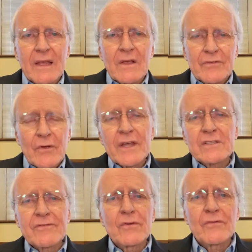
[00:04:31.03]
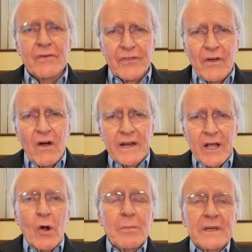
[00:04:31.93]
So there's food for thought. I
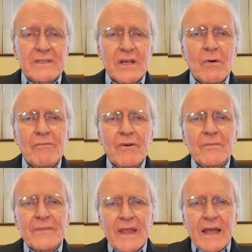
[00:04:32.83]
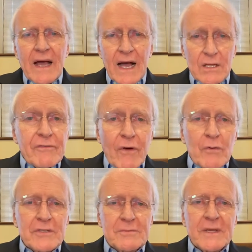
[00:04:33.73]
hope it is helpful. I look
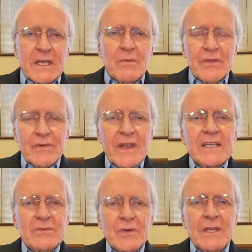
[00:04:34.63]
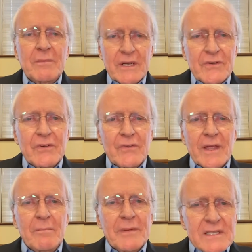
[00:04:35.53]
forward to speaking with you next week, but until
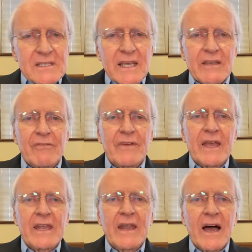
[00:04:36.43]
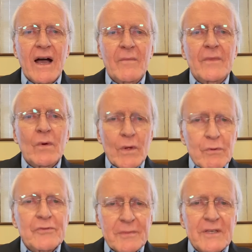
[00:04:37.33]
then, be safe, and we
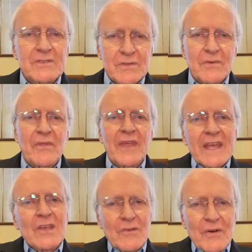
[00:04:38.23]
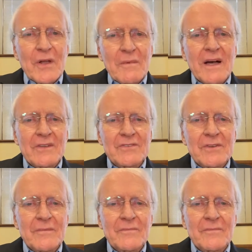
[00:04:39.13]
will speak soon. Thank you very much.